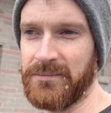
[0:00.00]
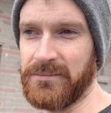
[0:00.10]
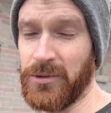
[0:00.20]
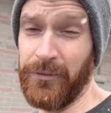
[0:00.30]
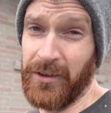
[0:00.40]

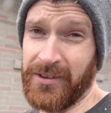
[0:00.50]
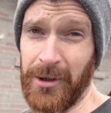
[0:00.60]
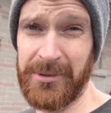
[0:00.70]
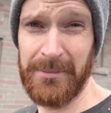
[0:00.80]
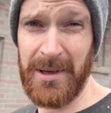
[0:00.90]
hopefully this
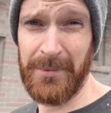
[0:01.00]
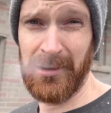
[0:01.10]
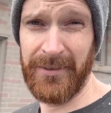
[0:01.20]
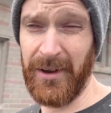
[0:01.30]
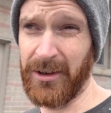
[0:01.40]
helps some
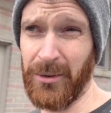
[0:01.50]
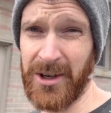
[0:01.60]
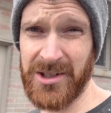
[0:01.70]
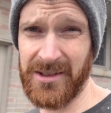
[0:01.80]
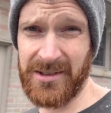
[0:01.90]
people. If you have any
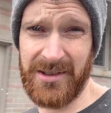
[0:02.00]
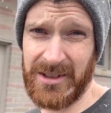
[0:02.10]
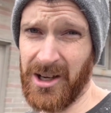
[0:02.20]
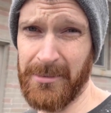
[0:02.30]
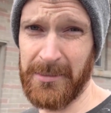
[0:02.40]

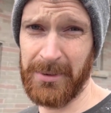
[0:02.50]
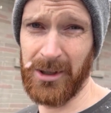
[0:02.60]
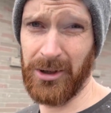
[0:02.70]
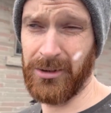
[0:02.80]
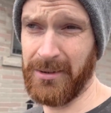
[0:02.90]
questions, comment
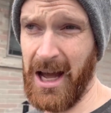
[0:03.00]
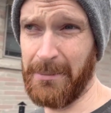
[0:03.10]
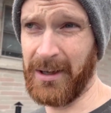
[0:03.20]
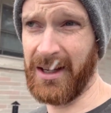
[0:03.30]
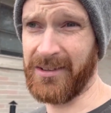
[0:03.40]
below.
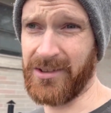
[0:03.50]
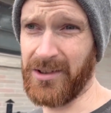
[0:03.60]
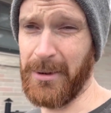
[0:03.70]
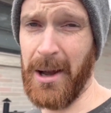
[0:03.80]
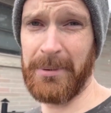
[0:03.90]
Happy to
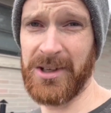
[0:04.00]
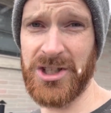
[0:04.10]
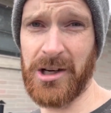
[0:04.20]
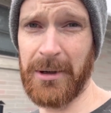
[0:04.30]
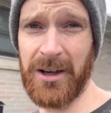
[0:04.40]
answer. I'm happy to
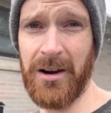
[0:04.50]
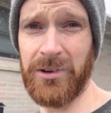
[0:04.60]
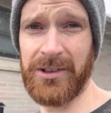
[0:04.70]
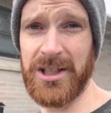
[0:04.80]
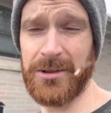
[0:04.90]
share my
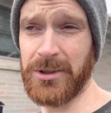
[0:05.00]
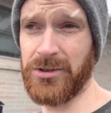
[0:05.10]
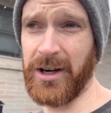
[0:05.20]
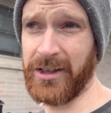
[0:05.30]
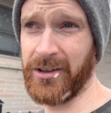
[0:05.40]
conversation with
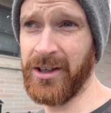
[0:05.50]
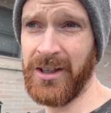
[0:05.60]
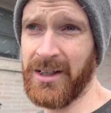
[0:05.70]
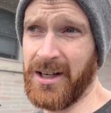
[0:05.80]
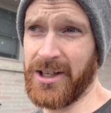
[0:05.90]
Traeger.
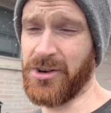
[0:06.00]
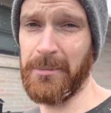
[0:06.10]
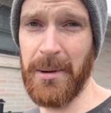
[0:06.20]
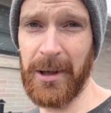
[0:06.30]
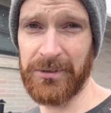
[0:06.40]
I
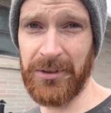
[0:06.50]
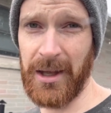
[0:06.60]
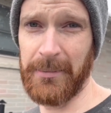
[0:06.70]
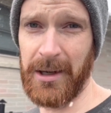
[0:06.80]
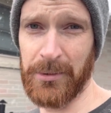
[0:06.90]
tried my best with
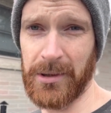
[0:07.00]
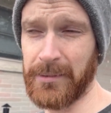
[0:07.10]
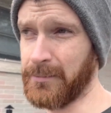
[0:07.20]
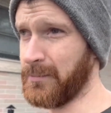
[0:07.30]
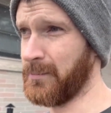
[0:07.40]
them. They
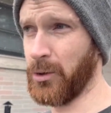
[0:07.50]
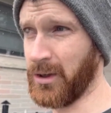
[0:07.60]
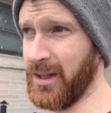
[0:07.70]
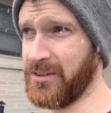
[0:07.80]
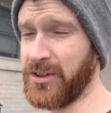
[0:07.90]
were
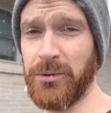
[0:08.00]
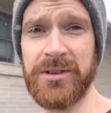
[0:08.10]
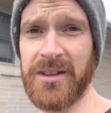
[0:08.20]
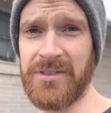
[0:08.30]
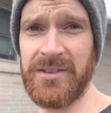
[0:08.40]
more or less
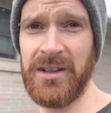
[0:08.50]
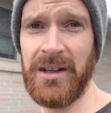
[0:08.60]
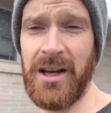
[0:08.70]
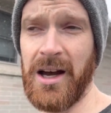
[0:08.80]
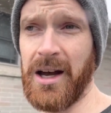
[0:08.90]
useless
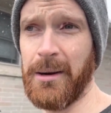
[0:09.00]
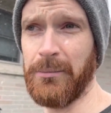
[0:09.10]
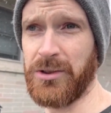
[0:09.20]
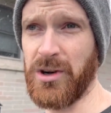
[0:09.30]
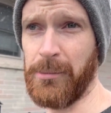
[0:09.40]

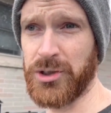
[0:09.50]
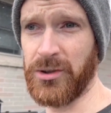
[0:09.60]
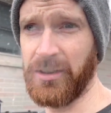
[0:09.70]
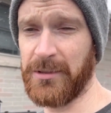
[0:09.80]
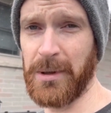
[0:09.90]
with
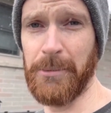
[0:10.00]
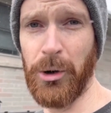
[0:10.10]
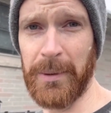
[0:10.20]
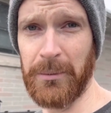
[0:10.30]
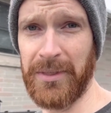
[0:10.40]
troubleshooting this, but I'm
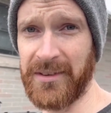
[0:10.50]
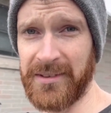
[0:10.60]
hoping with this